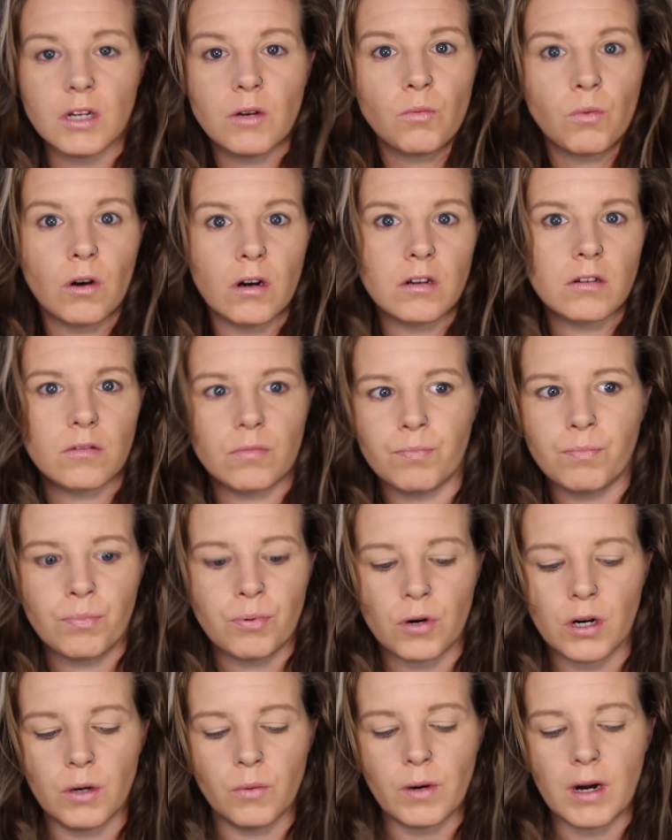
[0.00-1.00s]
It worked
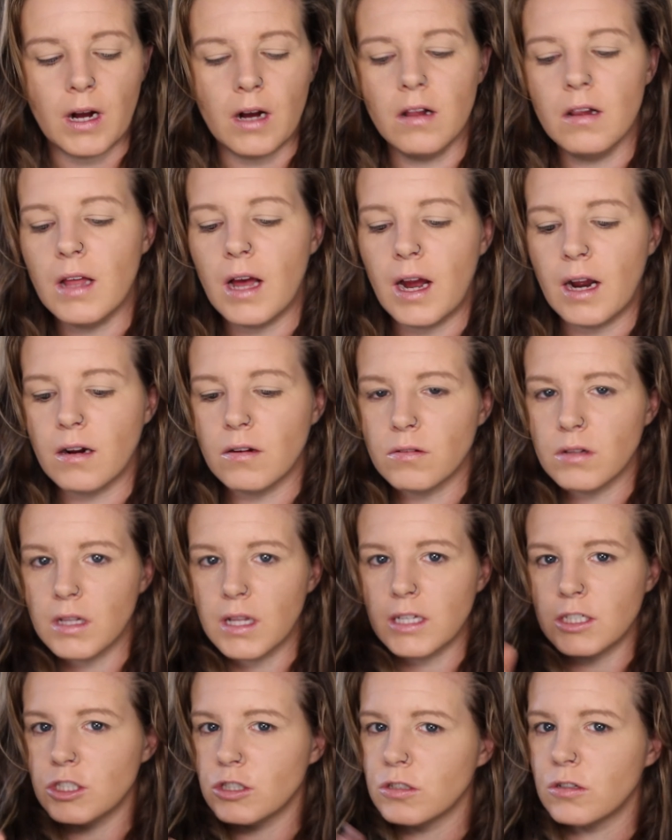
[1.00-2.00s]
pretty well. I'll
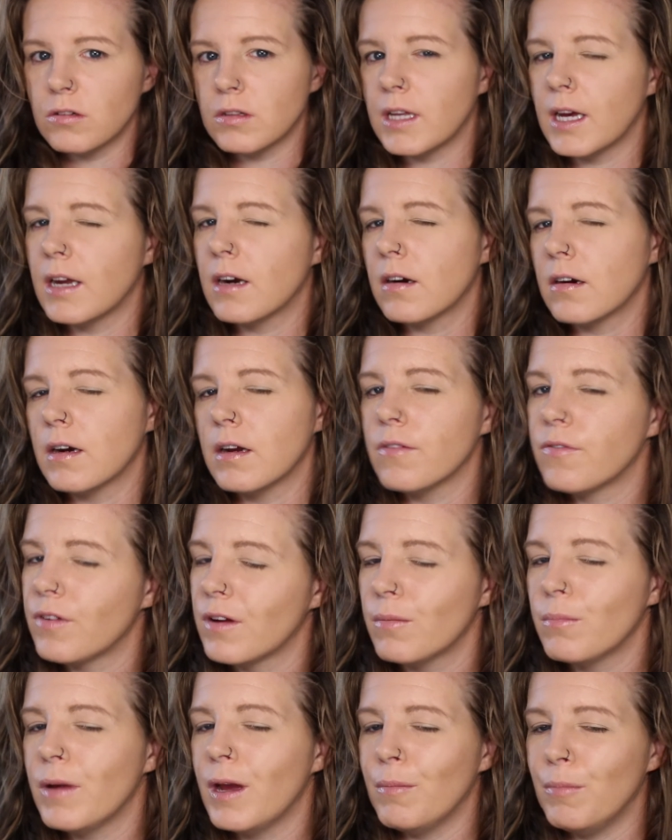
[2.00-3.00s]
let you know later if
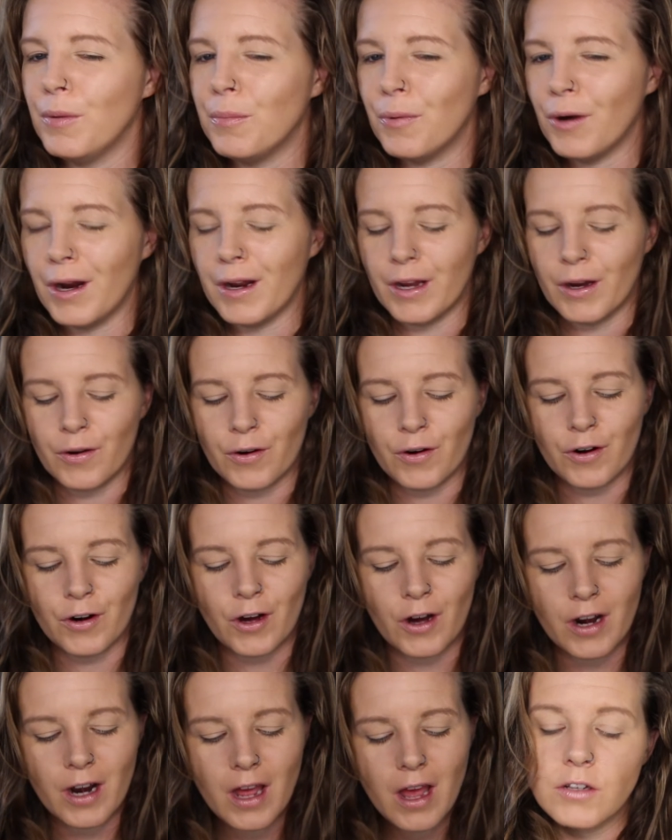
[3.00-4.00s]
it made me break out or not.